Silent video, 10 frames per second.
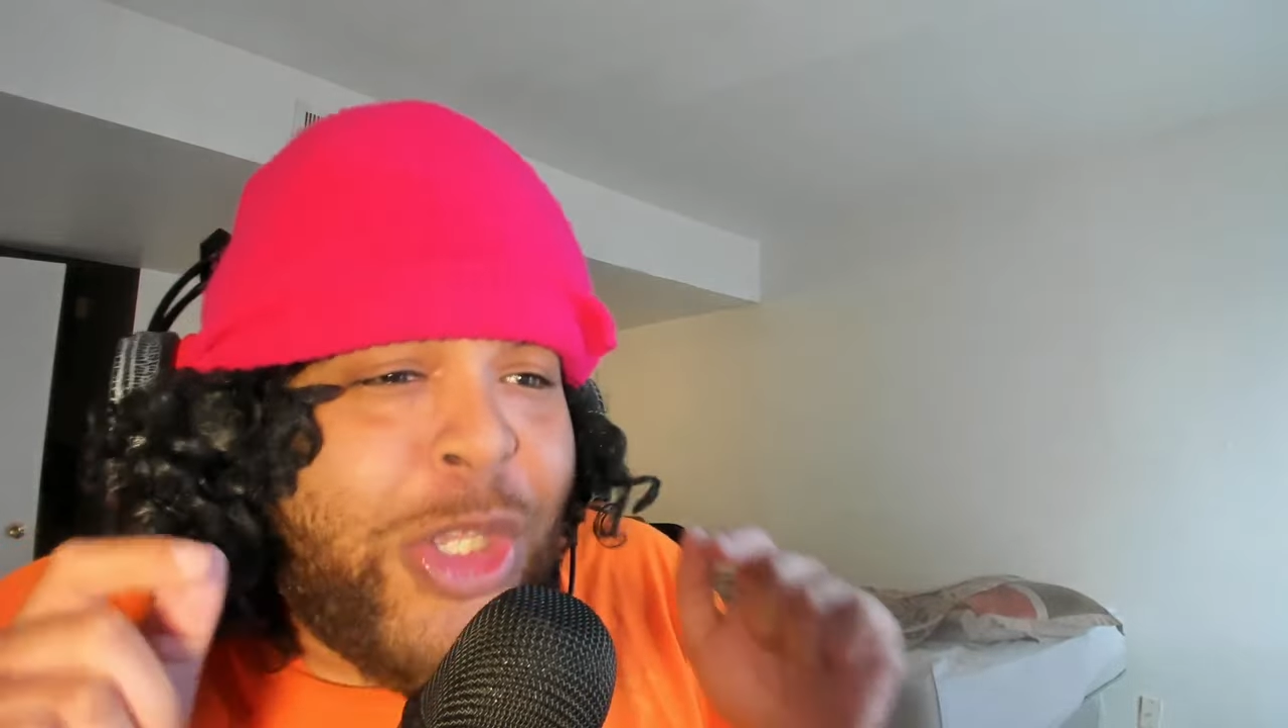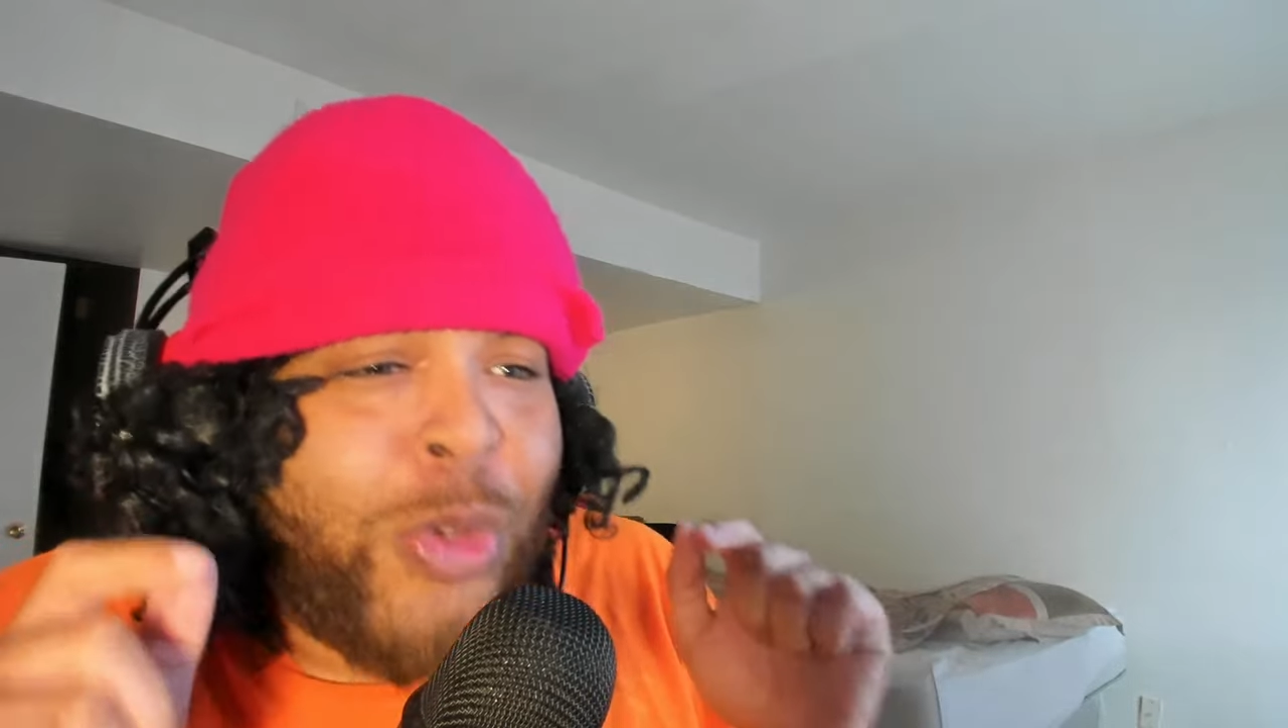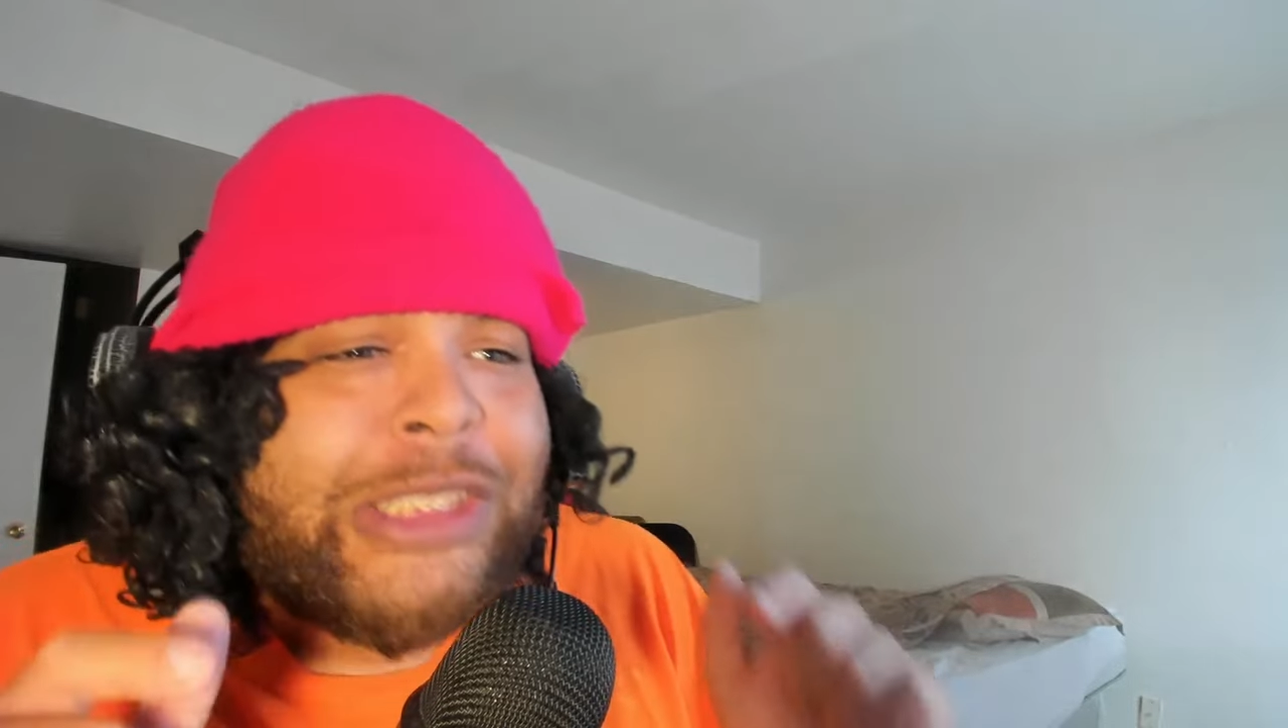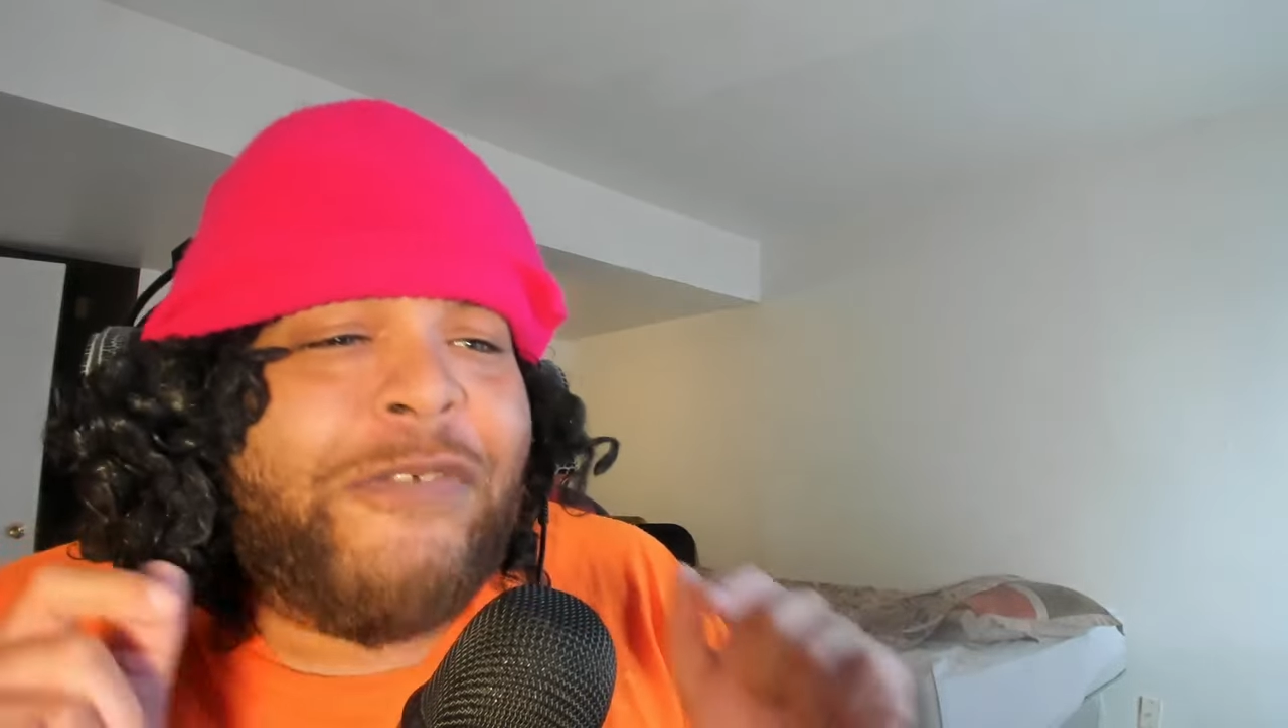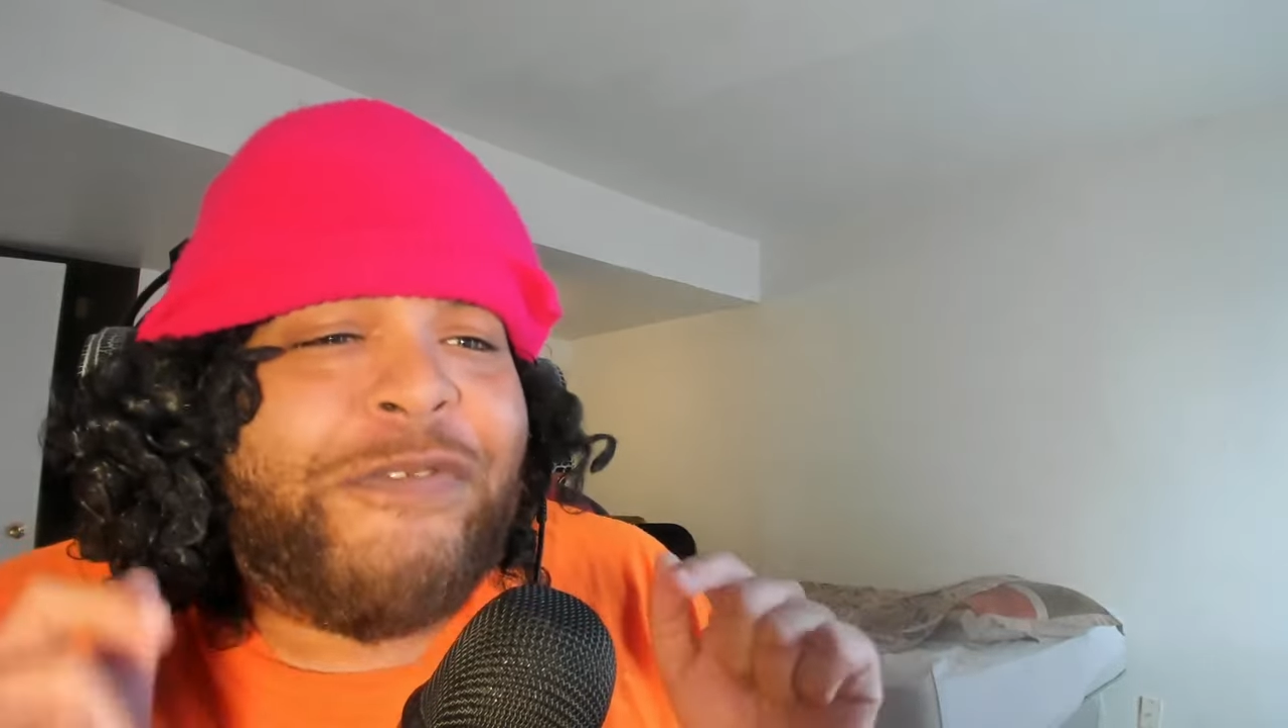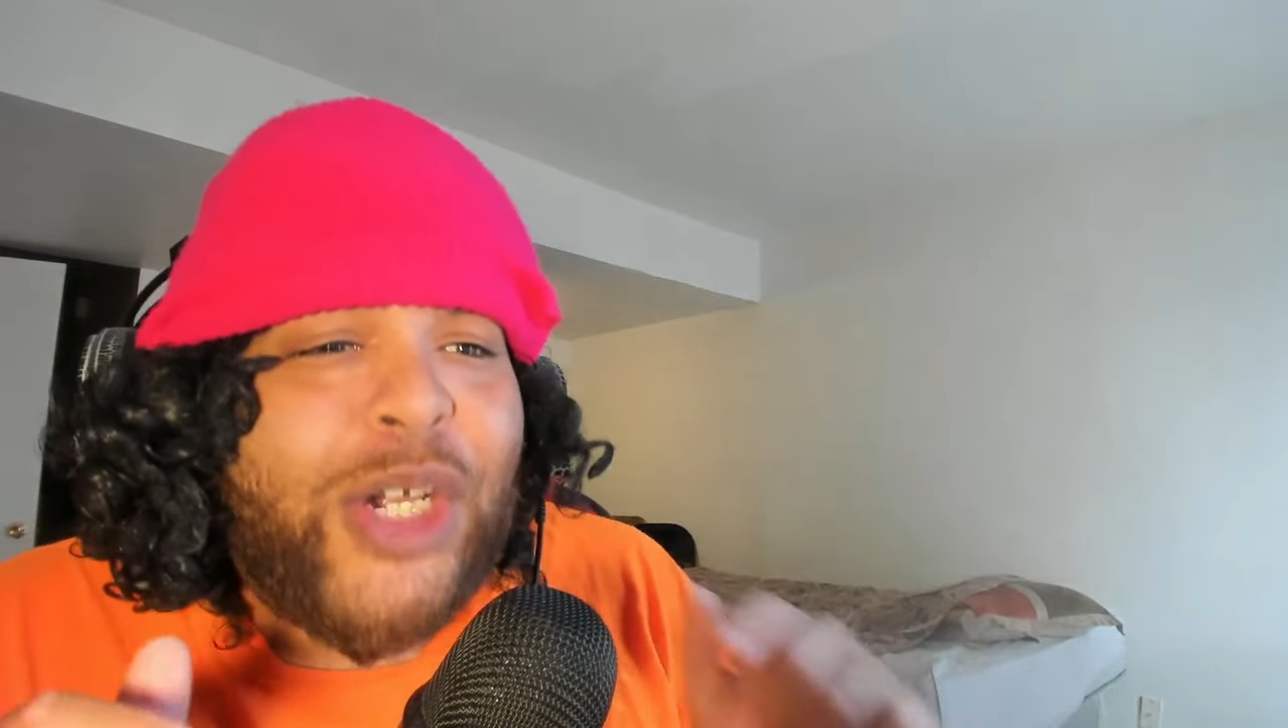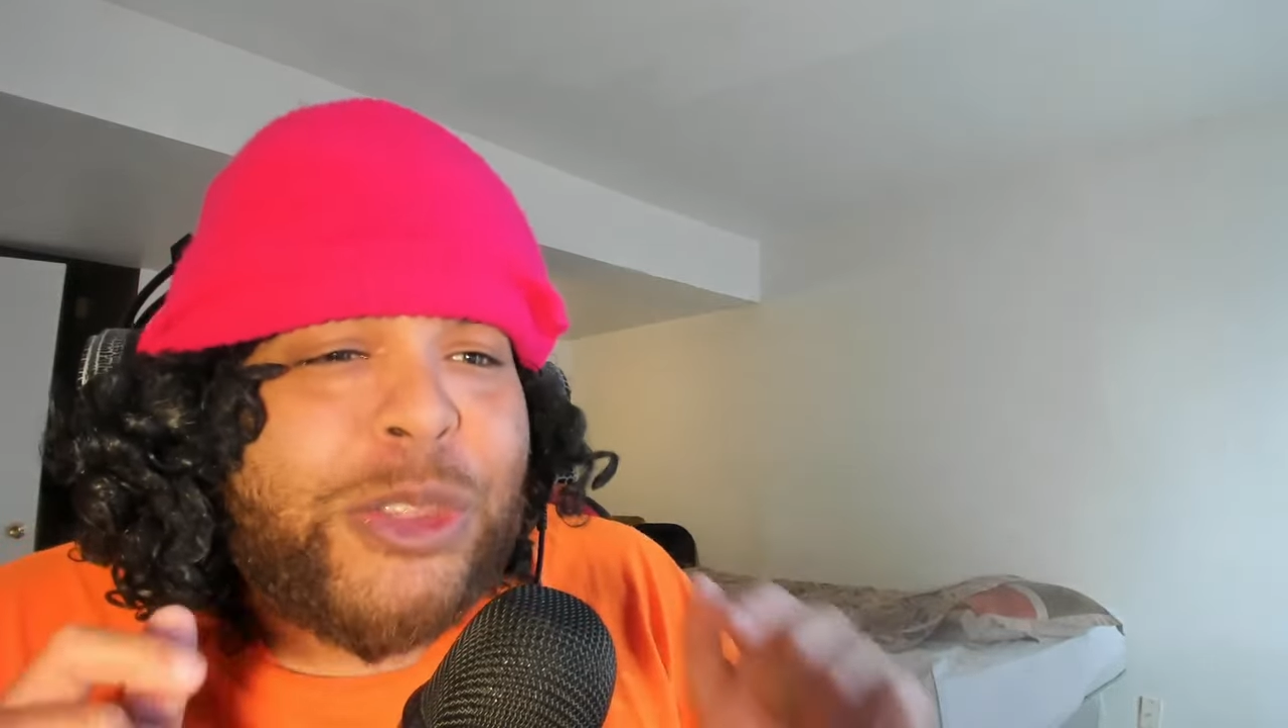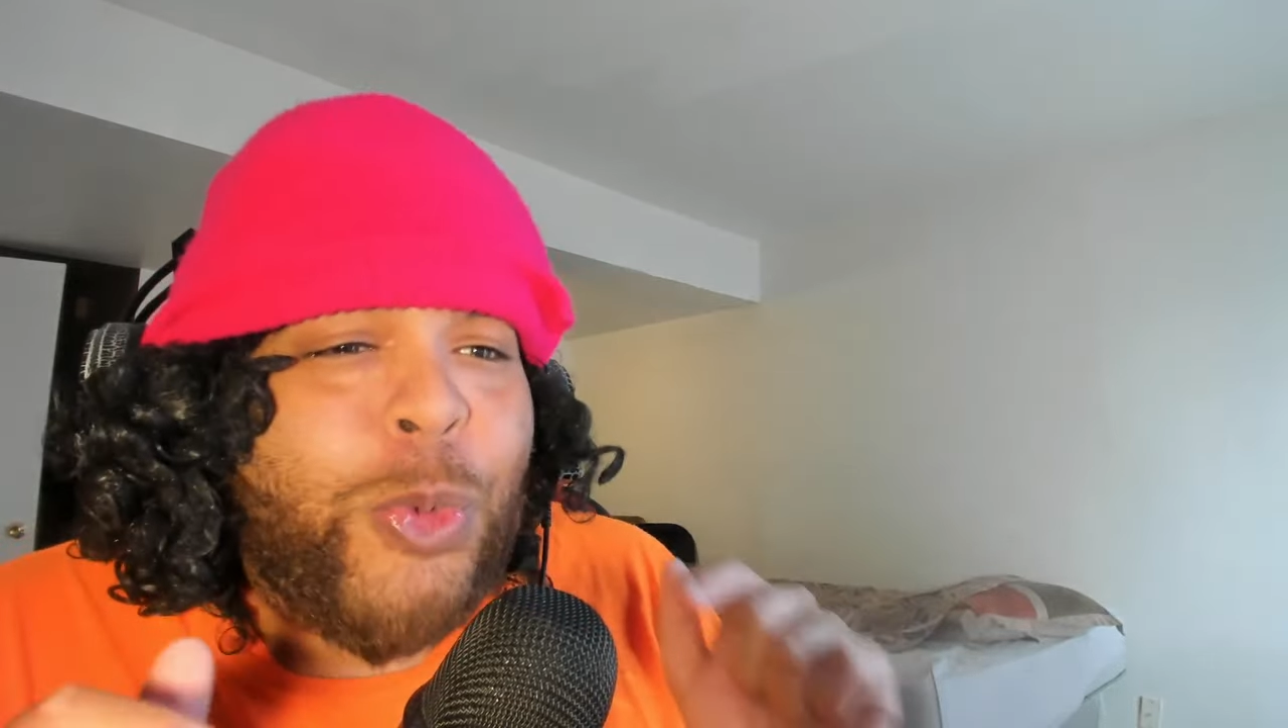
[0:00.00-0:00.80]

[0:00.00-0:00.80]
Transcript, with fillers: you was the first